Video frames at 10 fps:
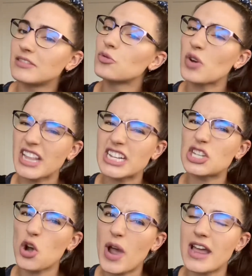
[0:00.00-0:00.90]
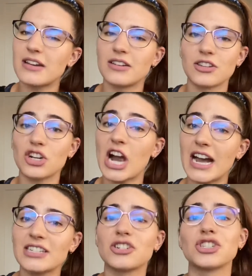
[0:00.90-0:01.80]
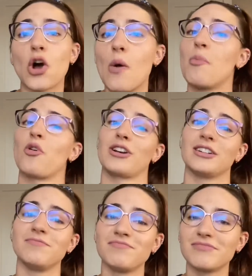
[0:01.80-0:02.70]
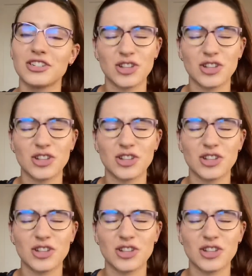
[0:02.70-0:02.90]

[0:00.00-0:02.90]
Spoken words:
Really do it. Your eyes are so important. So